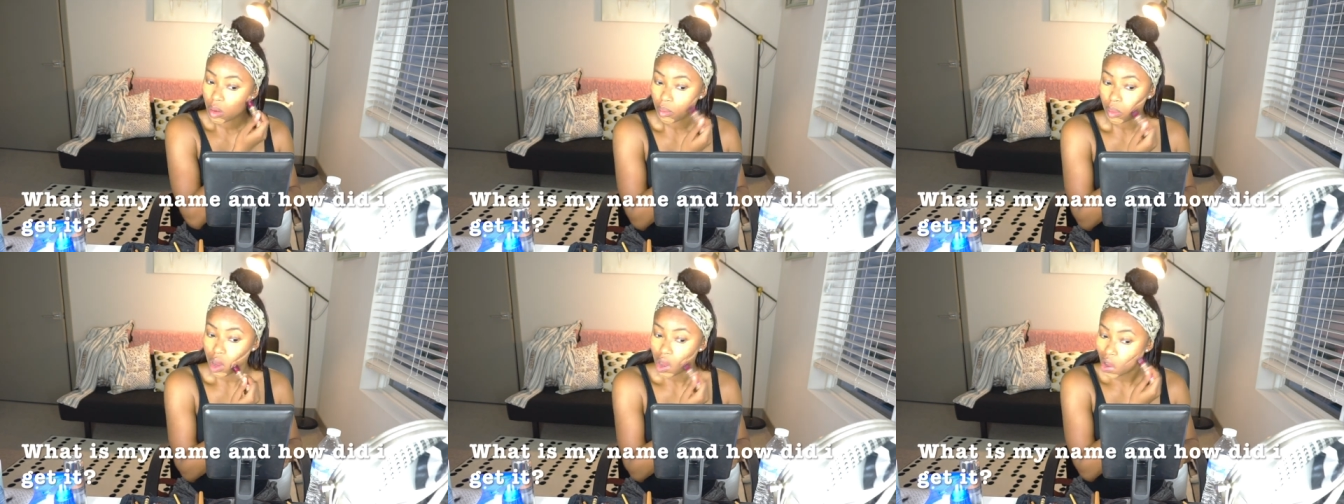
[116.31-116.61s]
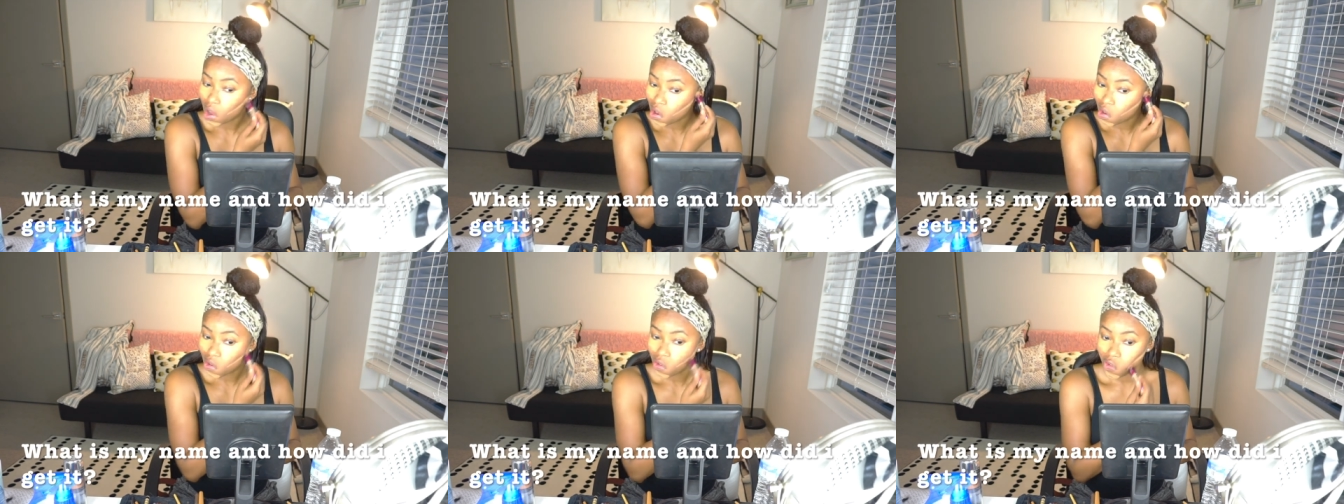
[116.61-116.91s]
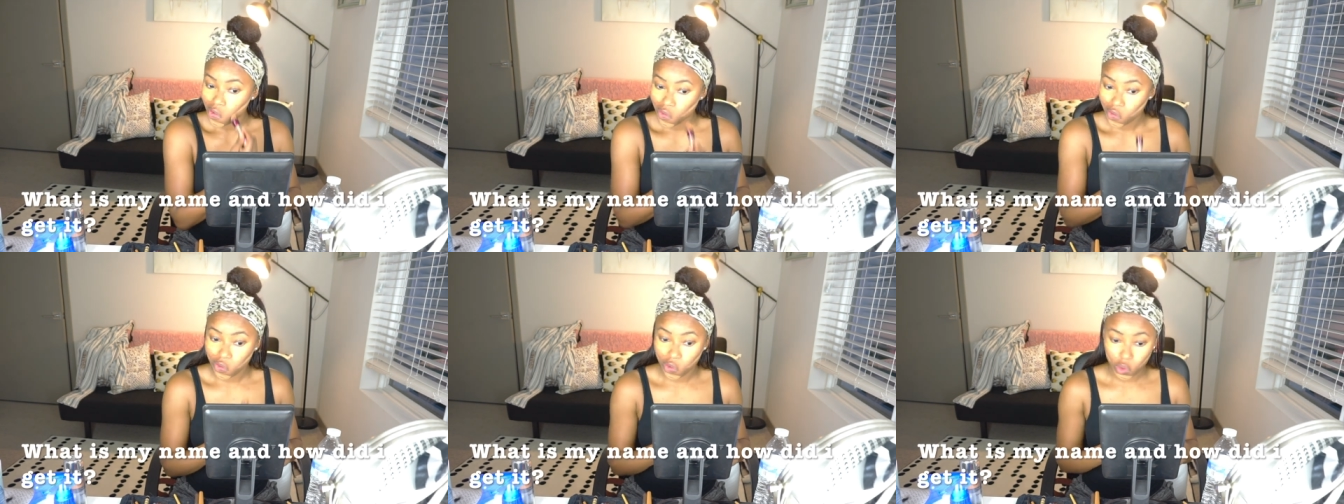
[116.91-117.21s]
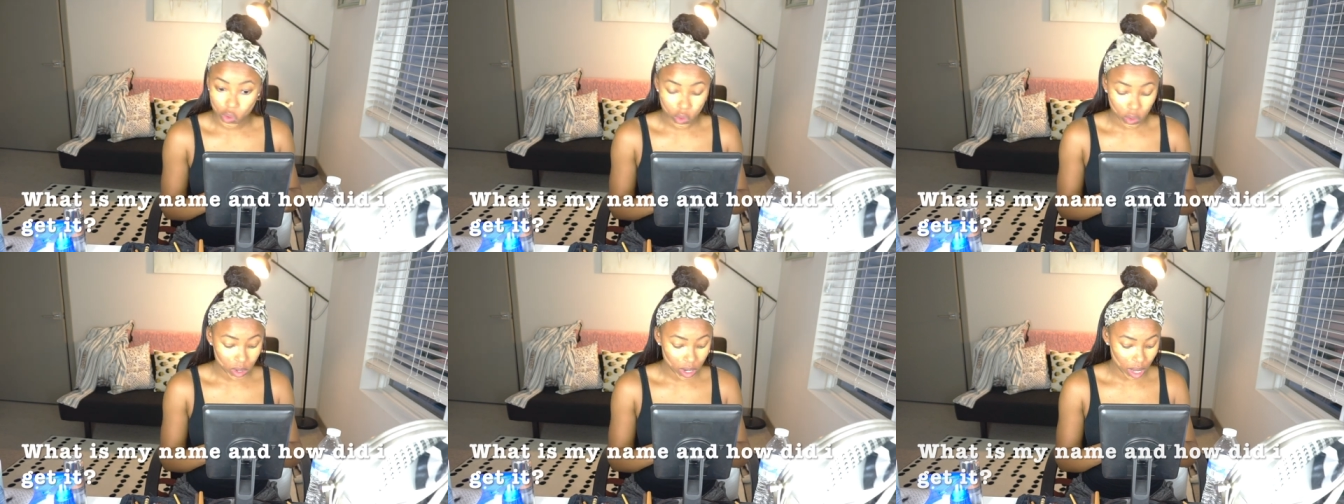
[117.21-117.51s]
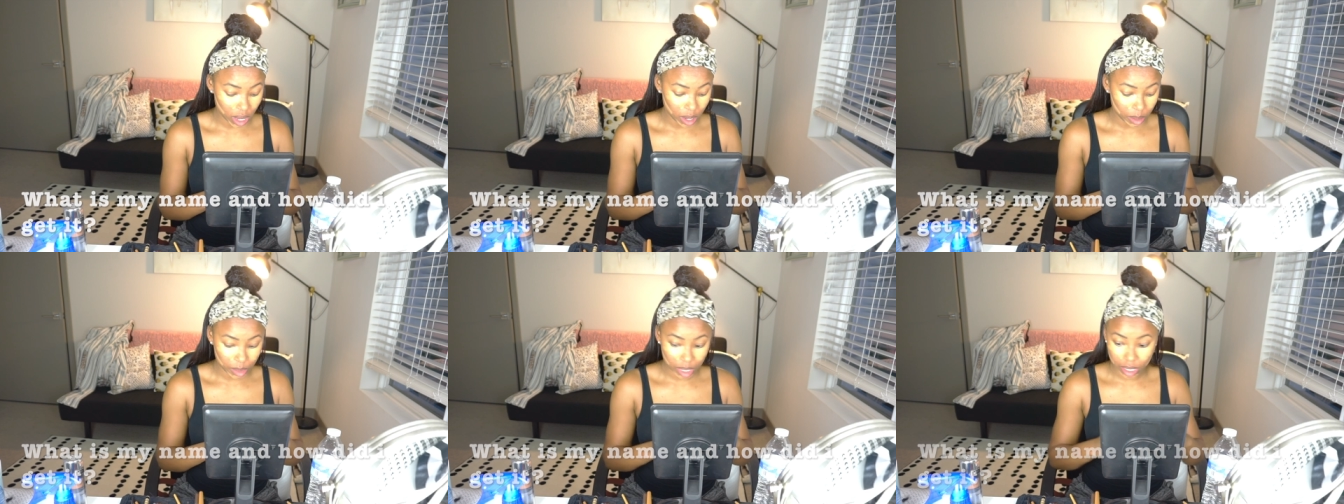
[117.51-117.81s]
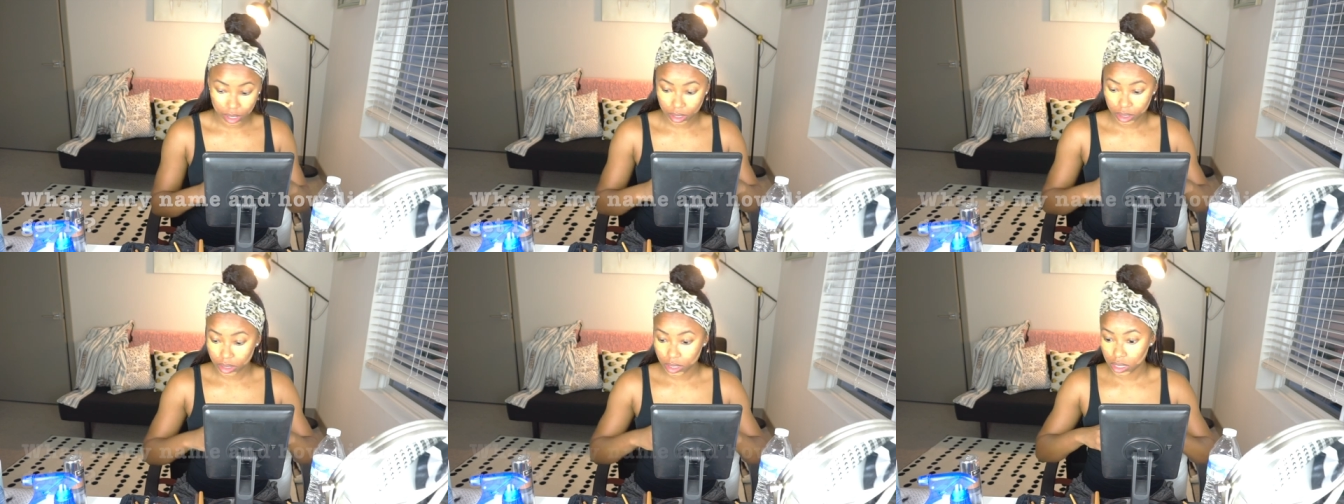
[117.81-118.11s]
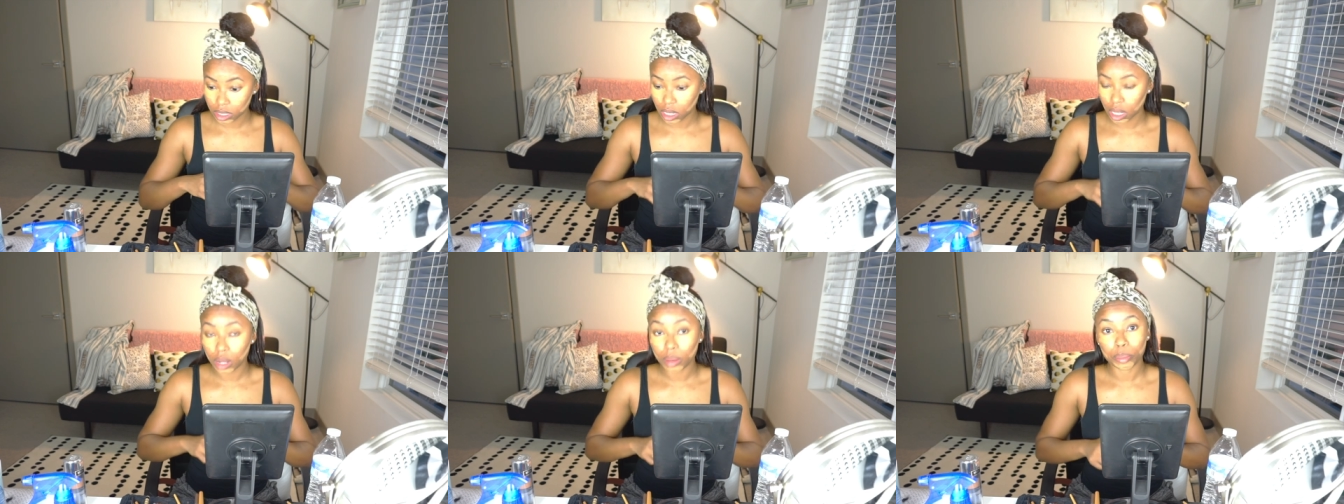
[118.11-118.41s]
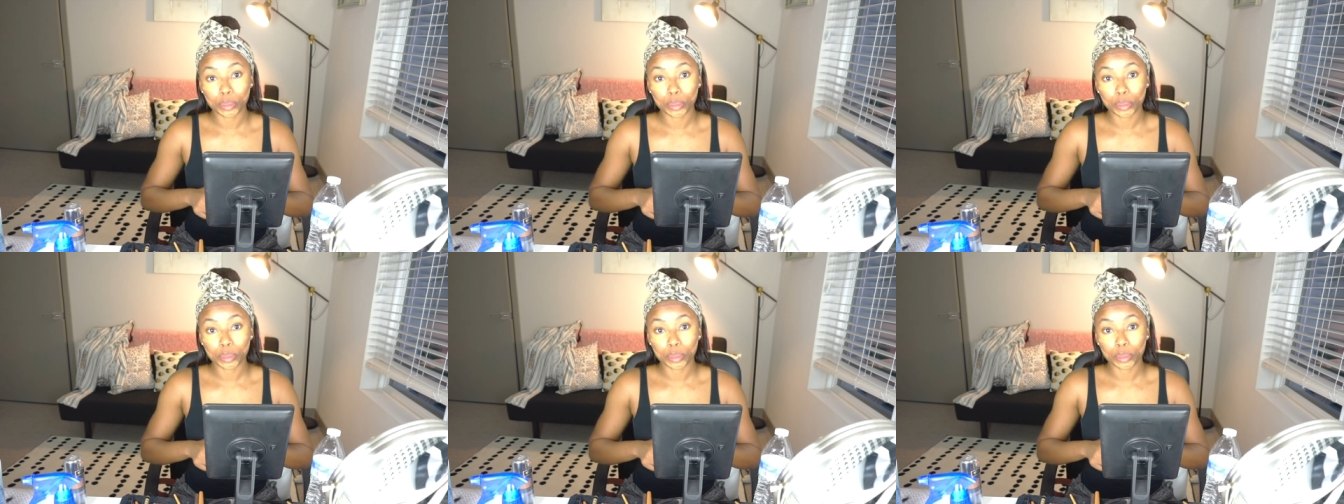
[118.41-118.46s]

my full name is